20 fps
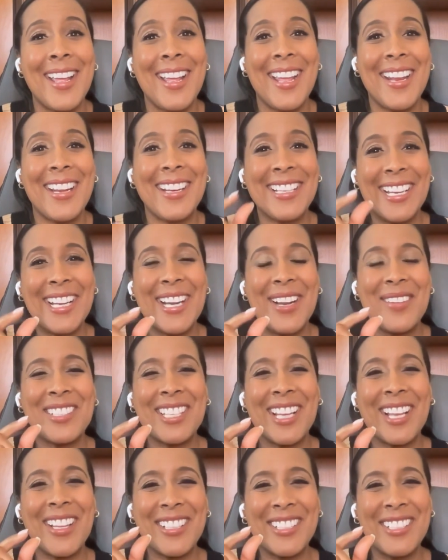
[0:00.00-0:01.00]
And again, I'm
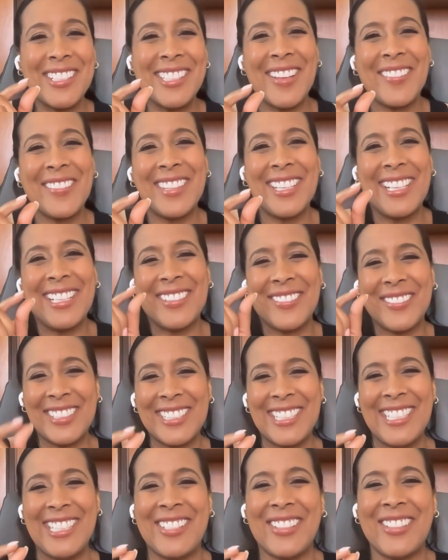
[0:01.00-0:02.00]
telling you something
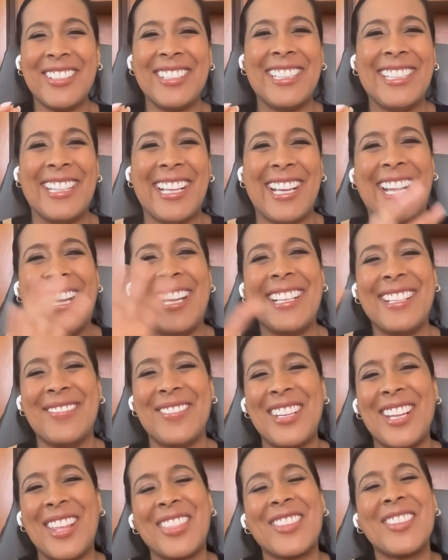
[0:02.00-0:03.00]
really shortly that could
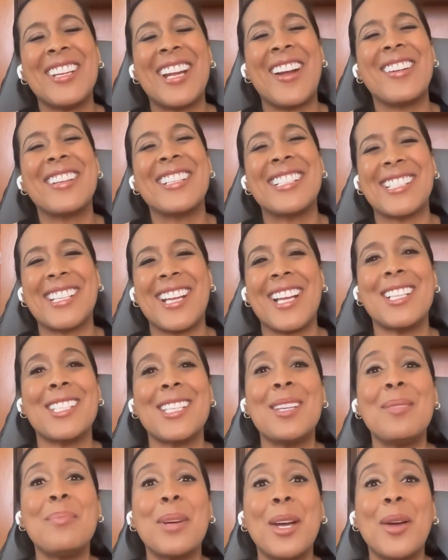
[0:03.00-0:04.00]
be a three hour yeah.
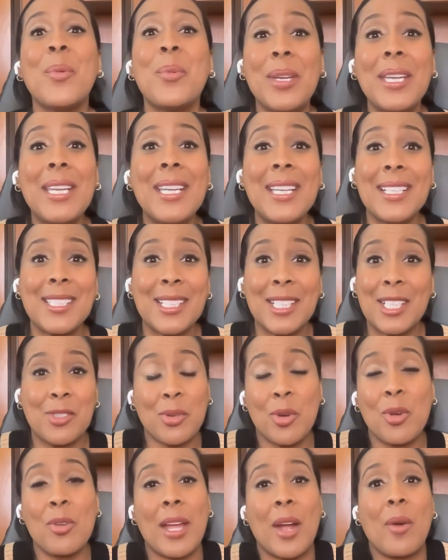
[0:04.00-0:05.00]
discussion, but we get to
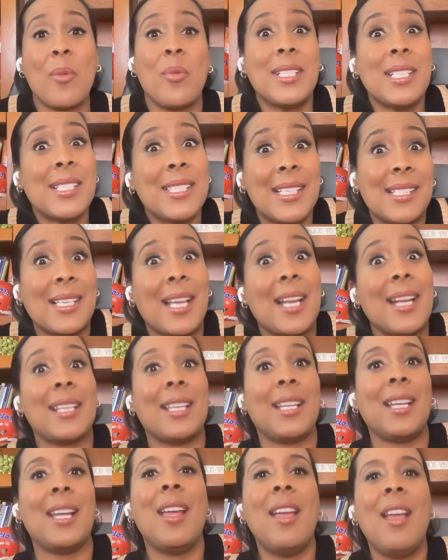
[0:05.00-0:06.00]
control that, which is
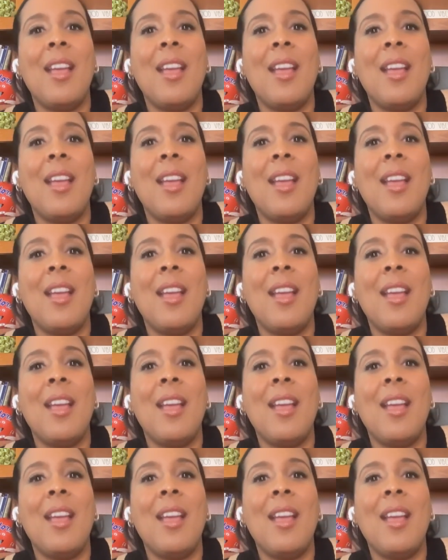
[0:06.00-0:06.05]
exciting.